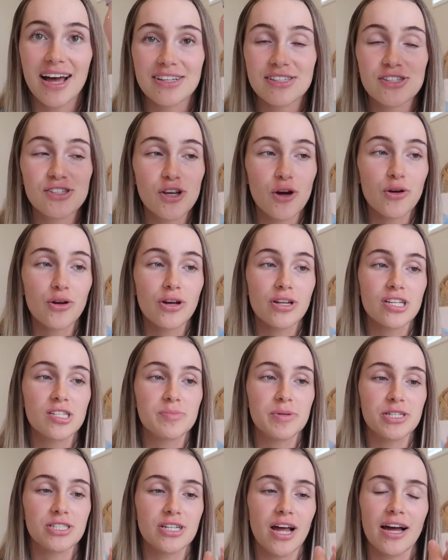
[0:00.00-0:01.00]
It's so good,
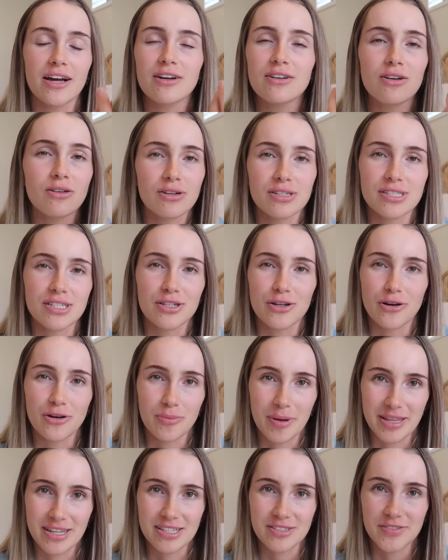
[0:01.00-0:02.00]
especially, I could honestly go on
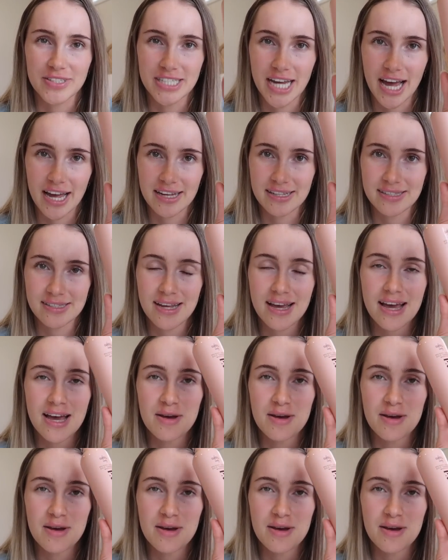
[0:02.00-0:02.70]
about this for days,